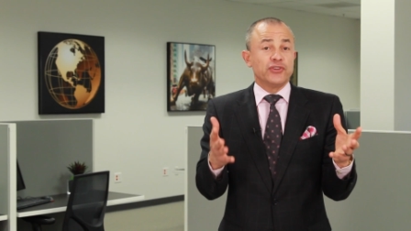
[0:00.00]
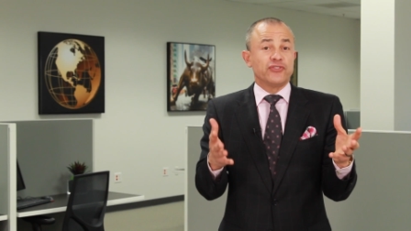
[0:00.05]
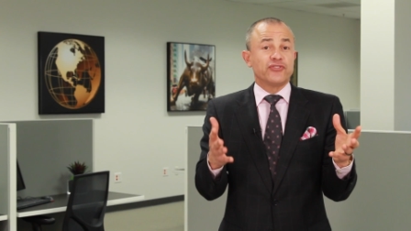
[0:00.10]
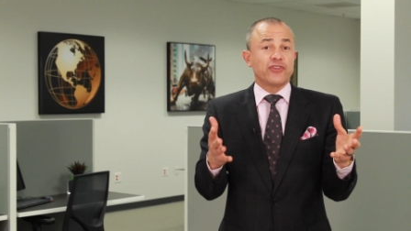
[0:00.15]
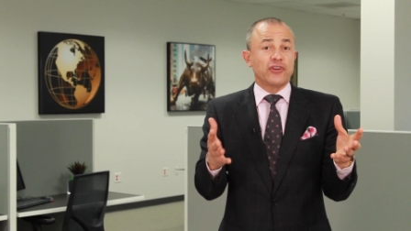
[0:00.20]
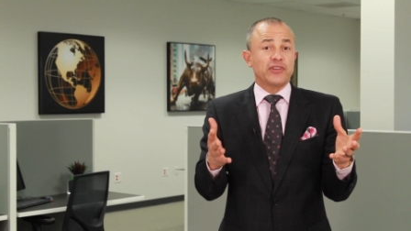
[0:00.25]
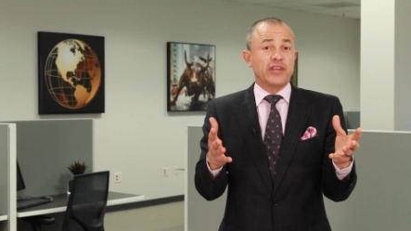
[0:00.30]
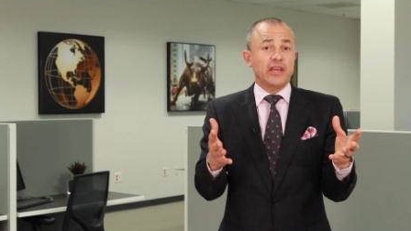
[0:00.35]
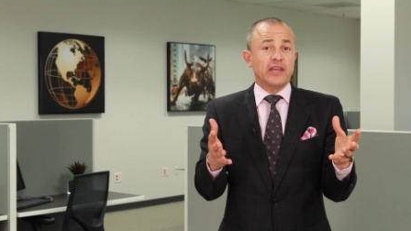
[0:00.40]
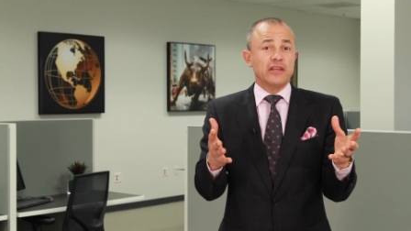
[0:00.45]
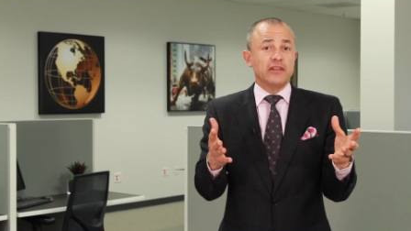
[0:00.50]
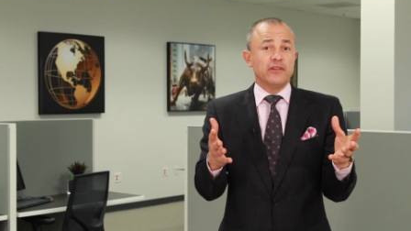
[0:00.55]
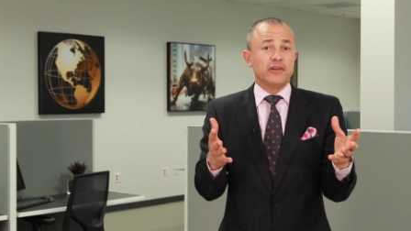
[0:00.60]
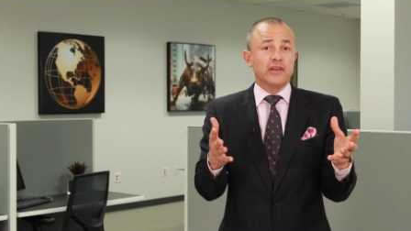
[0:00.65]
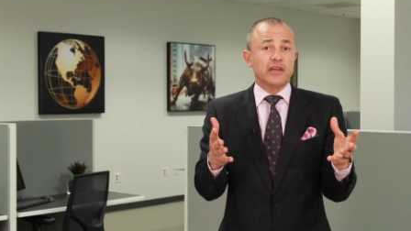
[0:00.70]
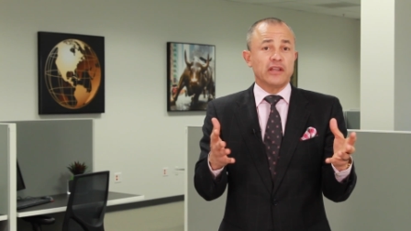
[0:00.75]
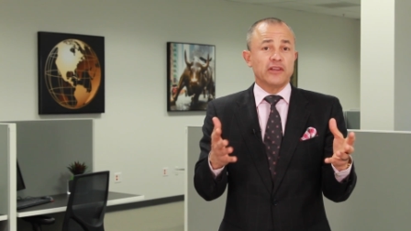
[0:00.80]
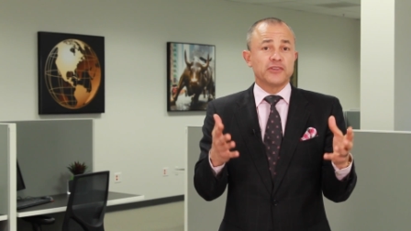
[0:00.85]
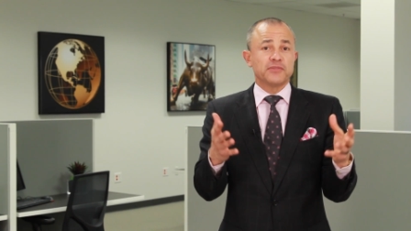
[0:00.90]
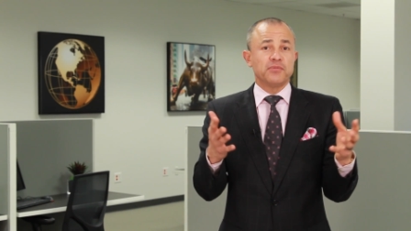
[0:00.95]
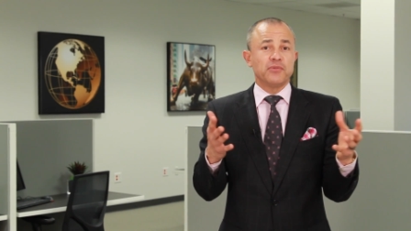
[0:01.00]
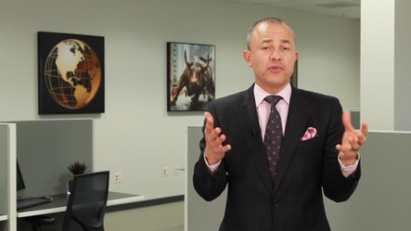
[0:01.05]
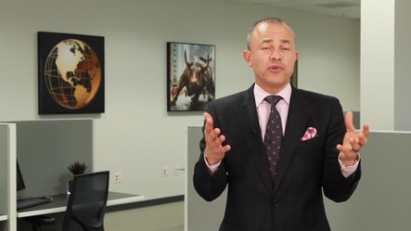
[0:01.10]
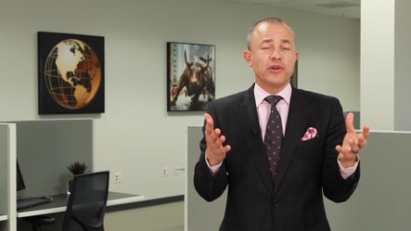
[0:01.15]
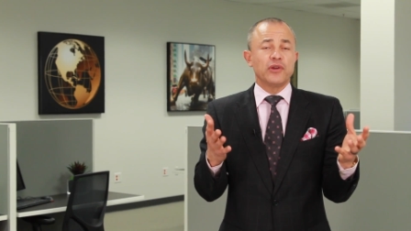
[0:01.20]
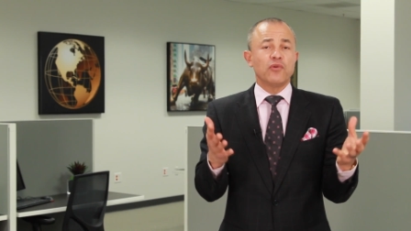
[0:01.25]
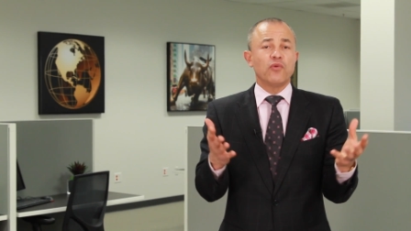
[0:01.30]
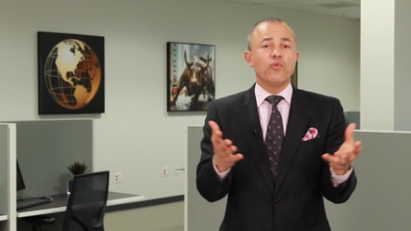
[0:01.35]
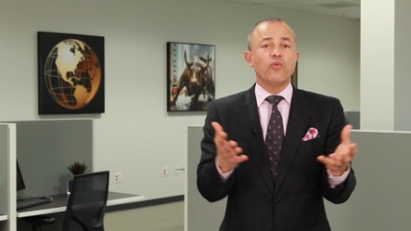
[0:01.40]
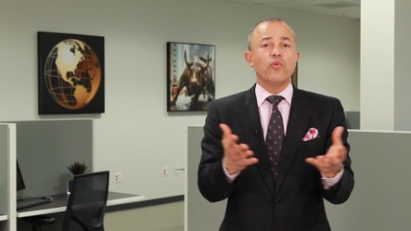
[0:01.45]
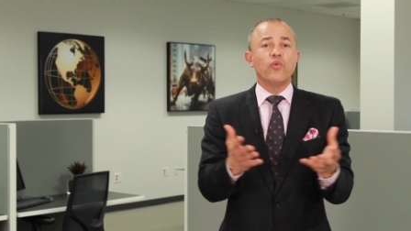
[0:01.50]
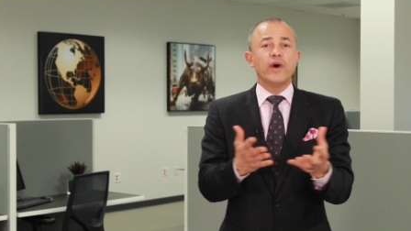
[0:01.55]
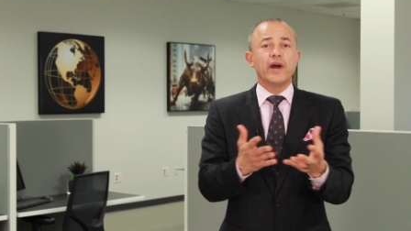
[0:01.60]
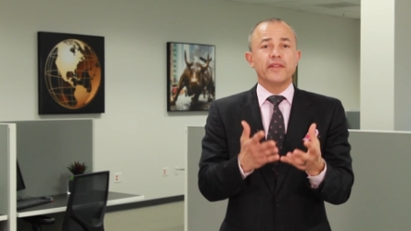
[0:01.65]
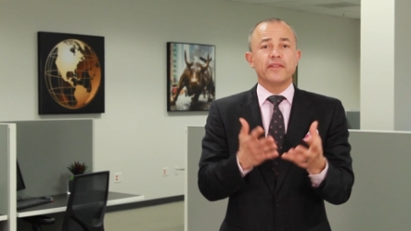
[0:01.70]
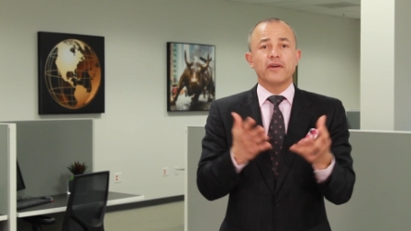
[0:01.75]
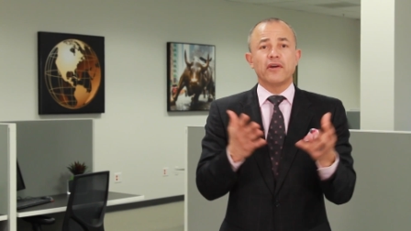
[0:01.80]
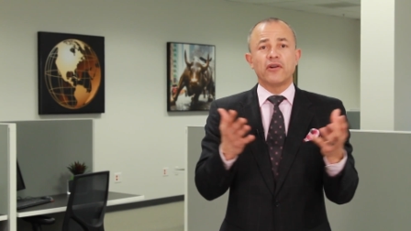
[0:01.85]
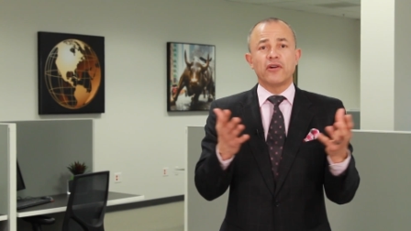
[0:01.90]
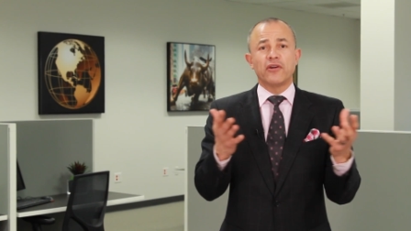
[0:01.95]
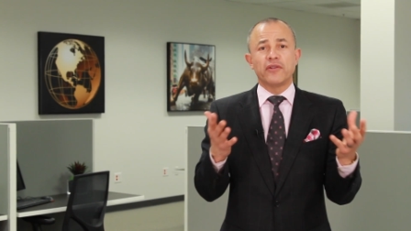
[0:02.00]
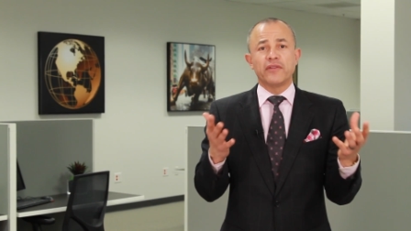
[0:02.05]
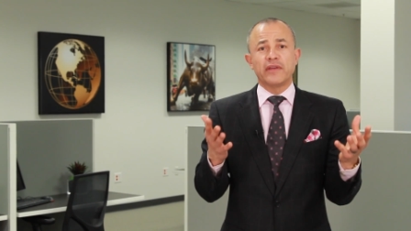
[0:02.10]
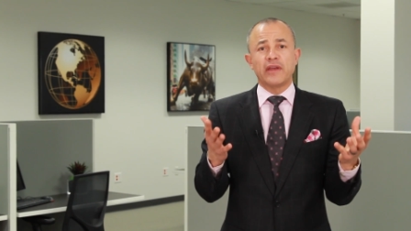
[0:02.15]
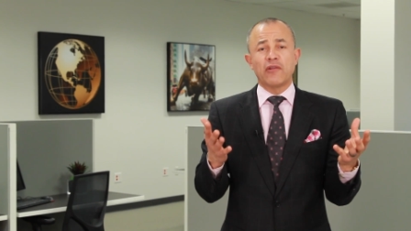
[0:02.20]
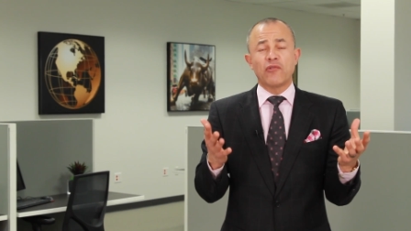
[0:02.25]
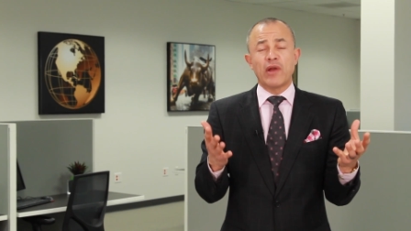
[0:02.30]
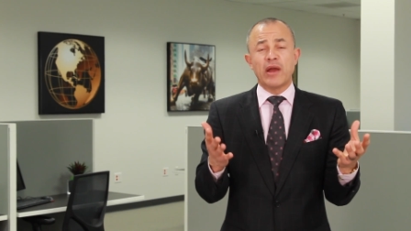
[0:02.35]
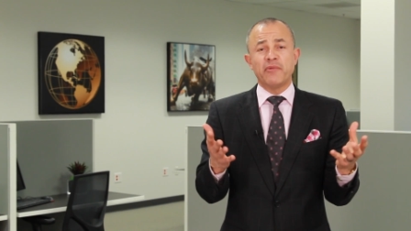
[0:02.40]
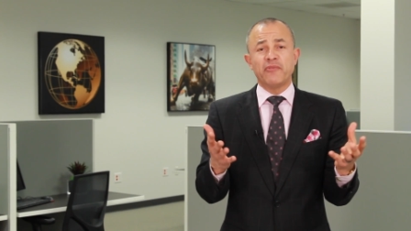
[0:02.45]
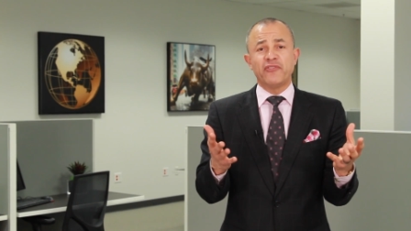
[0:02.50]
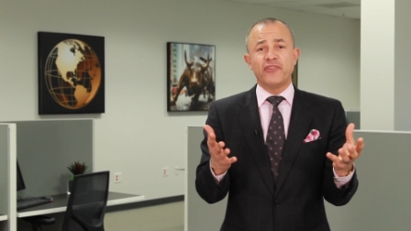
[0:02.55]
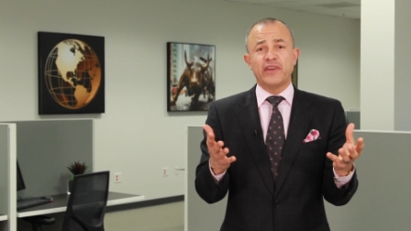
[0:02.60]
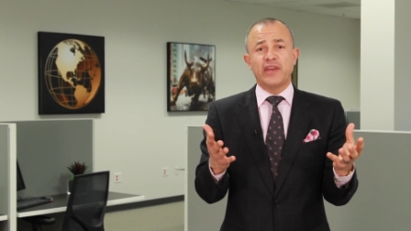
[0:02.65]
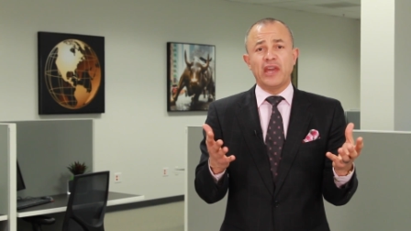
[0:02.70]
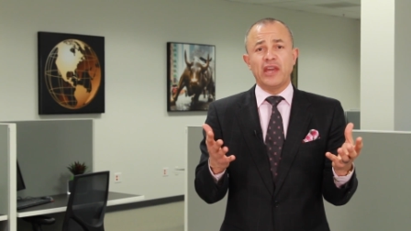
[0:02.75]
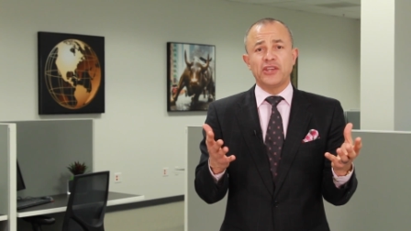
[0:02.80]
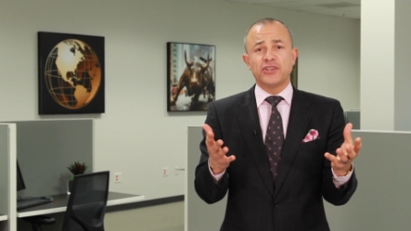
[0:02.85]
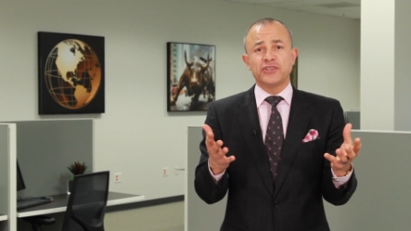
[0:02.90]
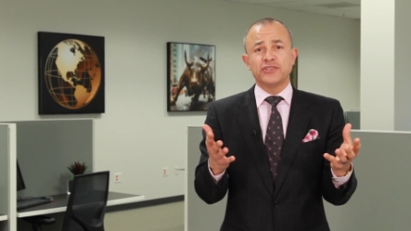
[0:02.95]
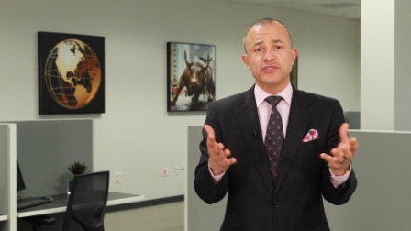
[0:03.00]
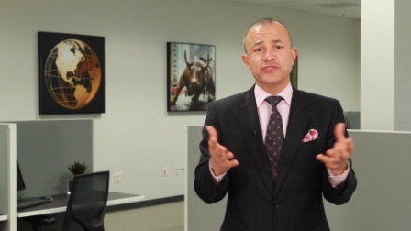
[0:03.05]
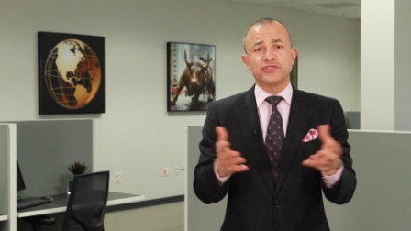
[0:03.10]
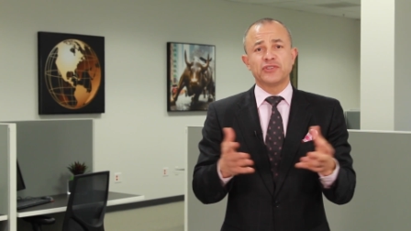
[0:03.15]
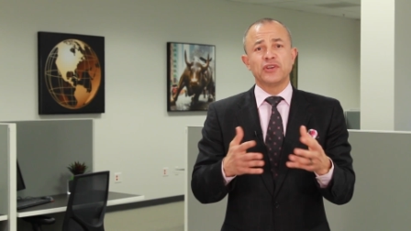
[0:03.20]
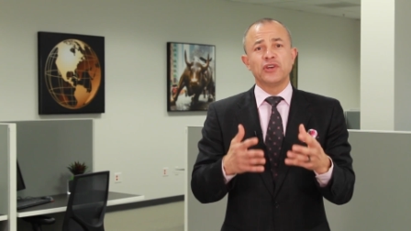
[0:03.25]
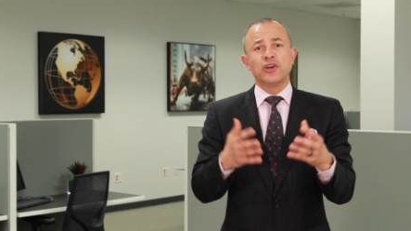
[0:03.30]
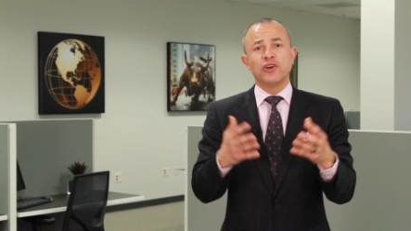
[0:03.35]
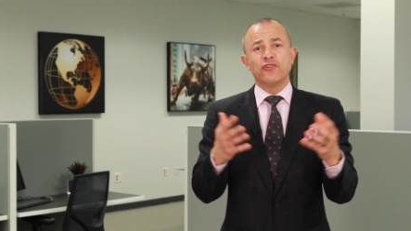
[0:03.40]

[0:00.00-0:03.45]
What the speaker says: start taking a look at exploring what are the ramifications